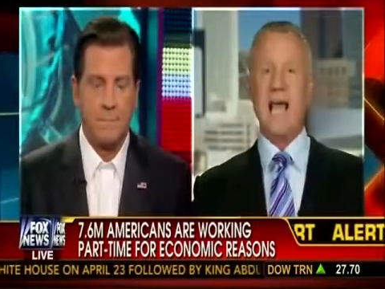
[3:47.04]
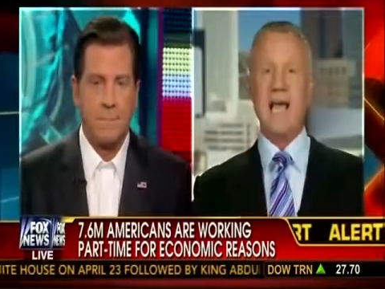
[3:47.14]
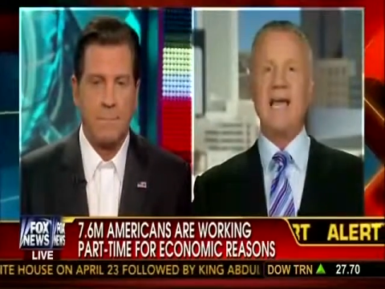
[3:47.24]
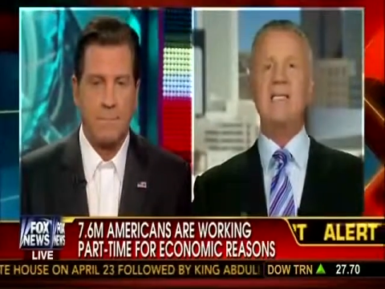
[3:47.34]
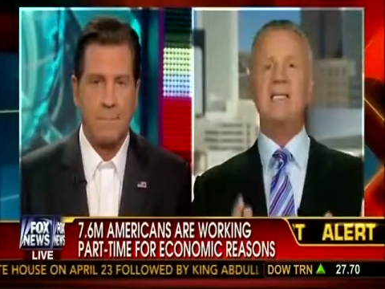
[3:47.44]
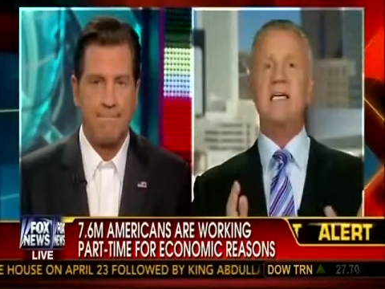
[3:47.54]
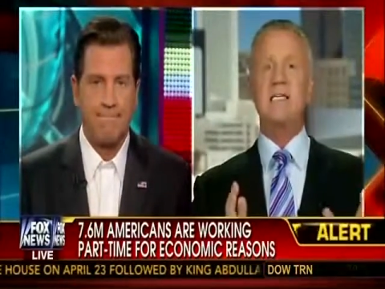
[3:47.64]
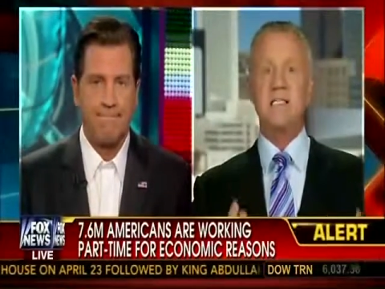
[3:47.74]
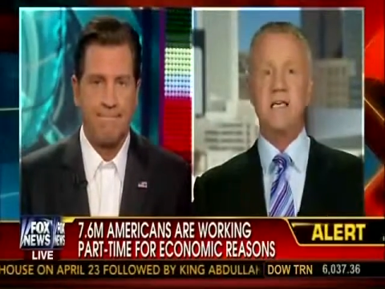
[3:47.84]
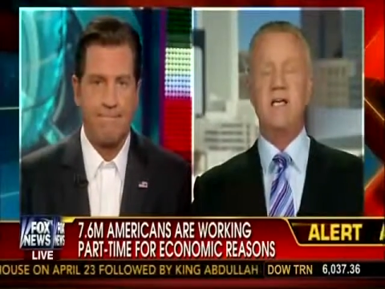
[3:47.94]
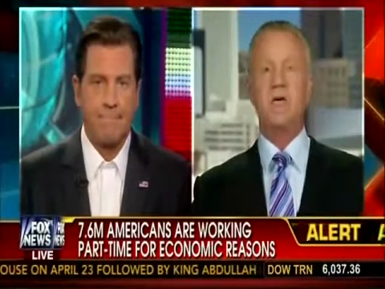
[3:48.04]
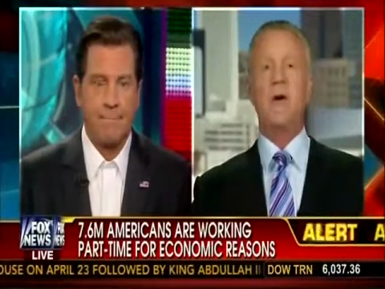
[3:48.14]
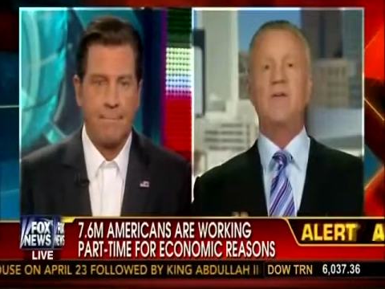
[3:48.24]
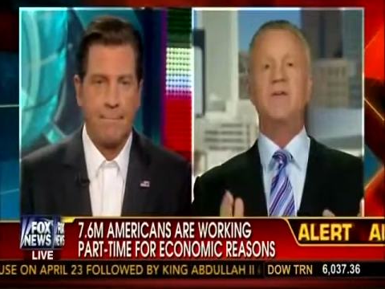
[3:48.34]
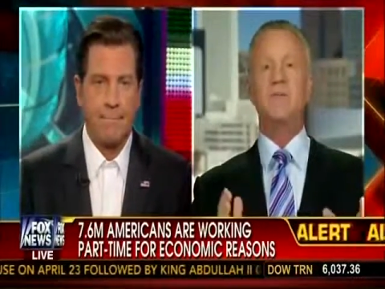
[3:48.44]
Speaker 1: We can't
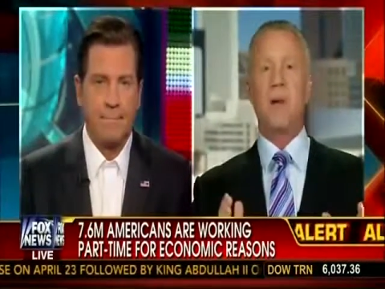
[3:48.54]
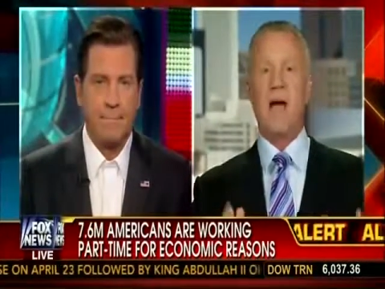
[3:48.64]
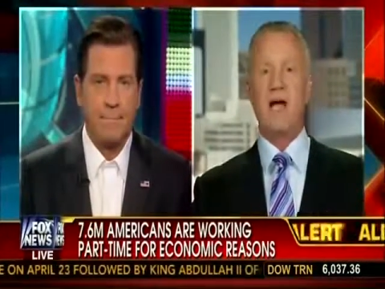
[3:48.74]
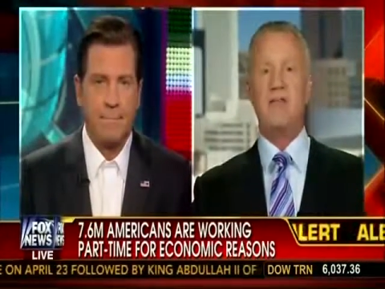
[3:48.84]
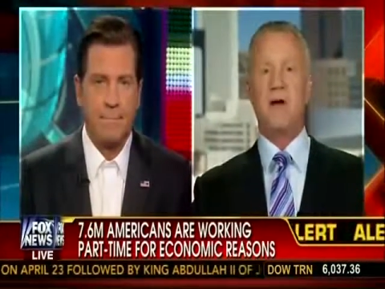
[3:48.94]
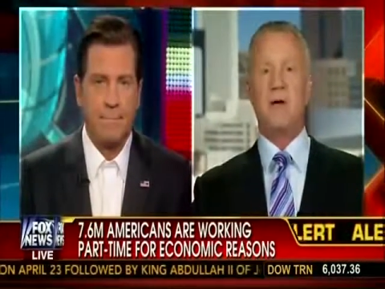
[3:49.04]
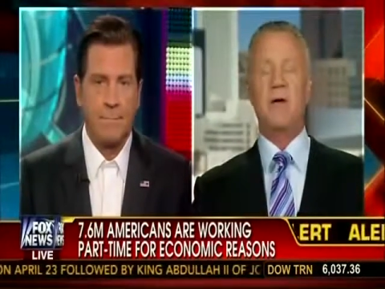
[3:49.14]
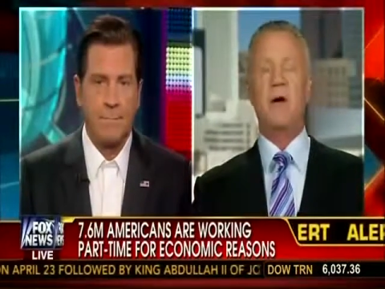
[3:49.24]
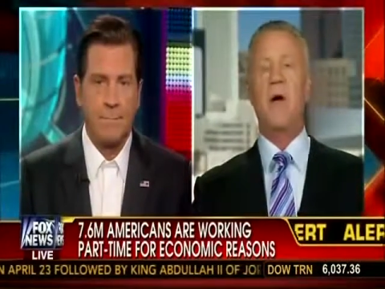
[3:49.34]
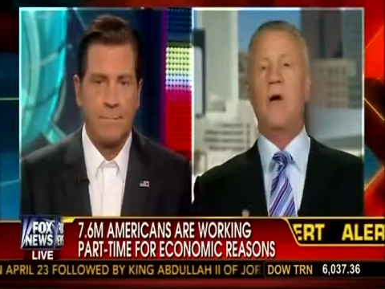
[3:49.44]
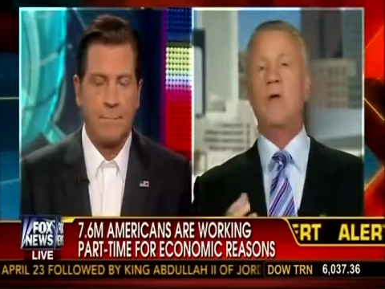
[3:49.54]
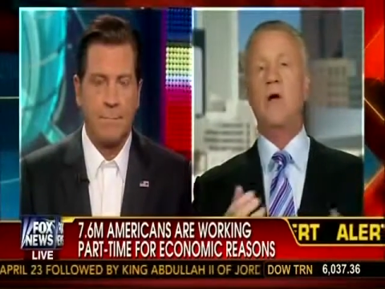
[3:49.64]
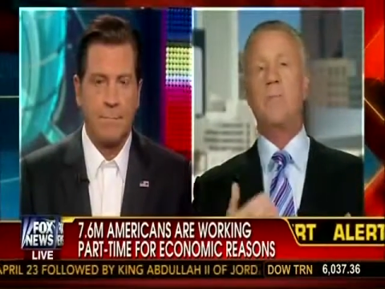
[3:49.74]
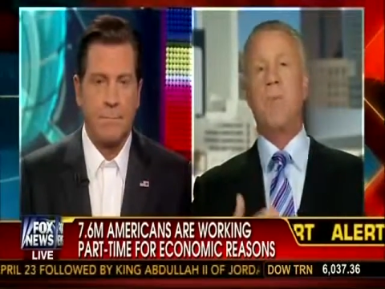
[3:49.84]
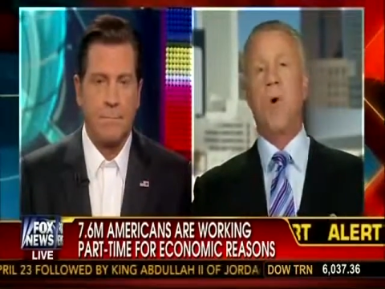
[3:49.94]
continue on this path,
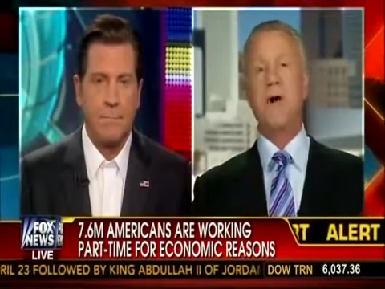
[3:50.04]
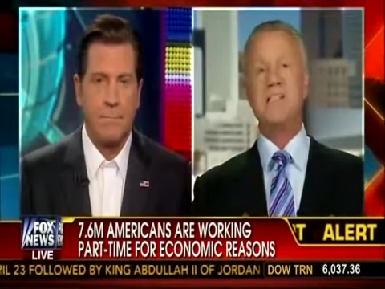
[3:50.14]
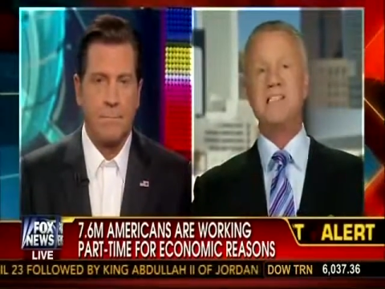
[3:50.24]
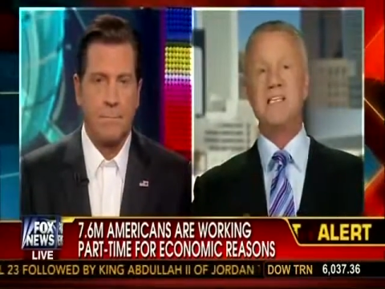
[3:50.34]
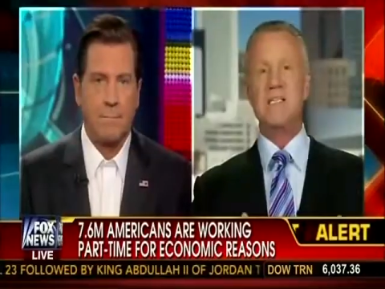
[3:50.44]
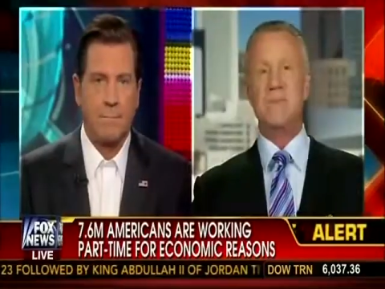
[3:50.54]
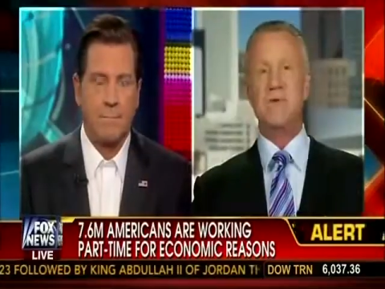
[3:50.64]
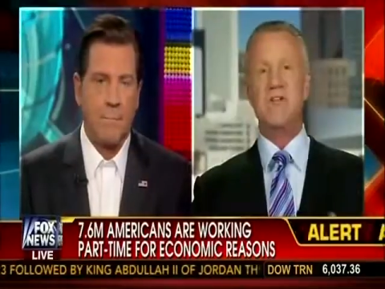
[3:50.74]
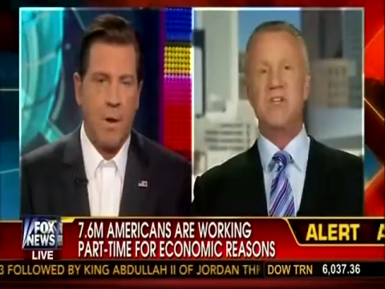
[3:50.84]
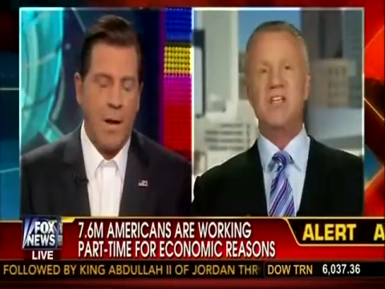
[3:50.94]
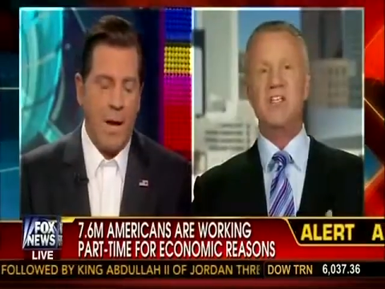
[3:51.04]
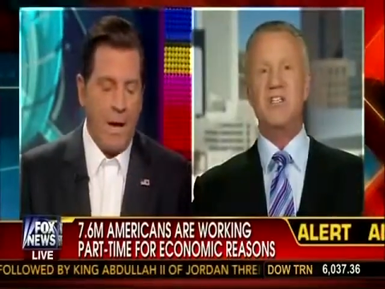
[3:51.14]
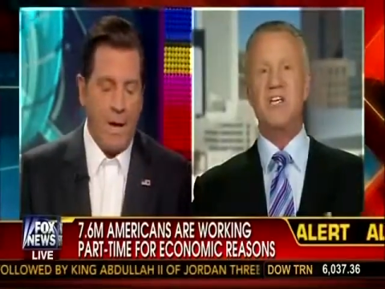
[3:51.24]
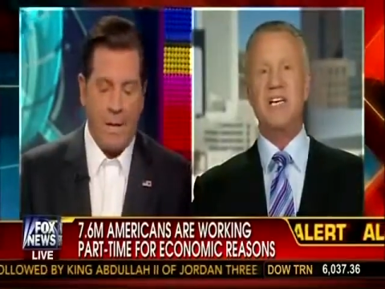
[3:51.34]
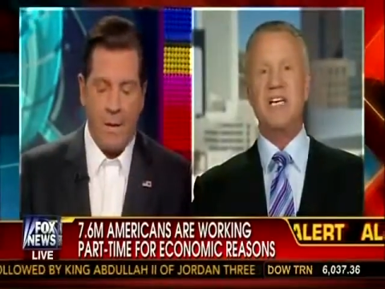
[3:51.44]
Eric. We have
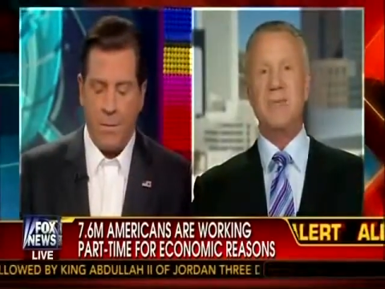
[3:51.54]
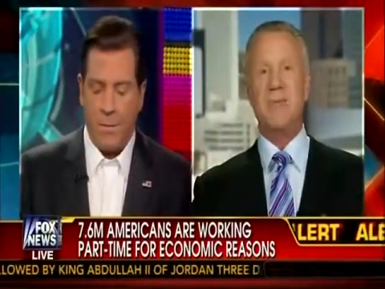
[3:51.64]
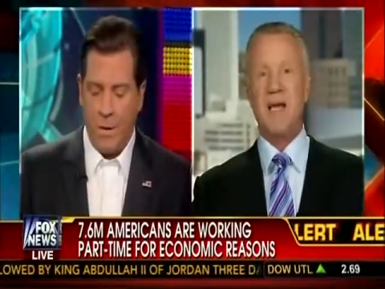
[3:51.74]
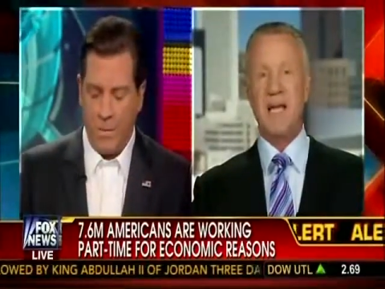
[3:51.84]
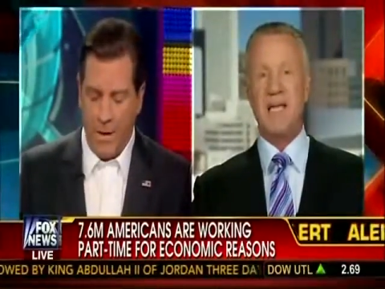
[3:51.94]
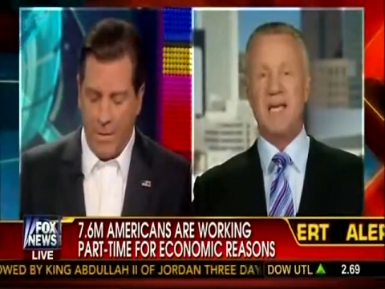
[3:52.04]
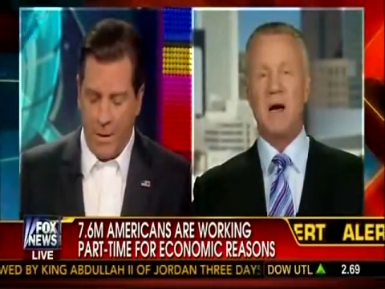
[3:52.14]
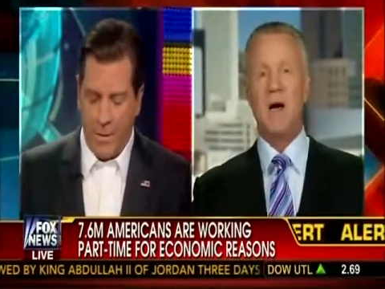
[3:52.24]
0.6% GDP.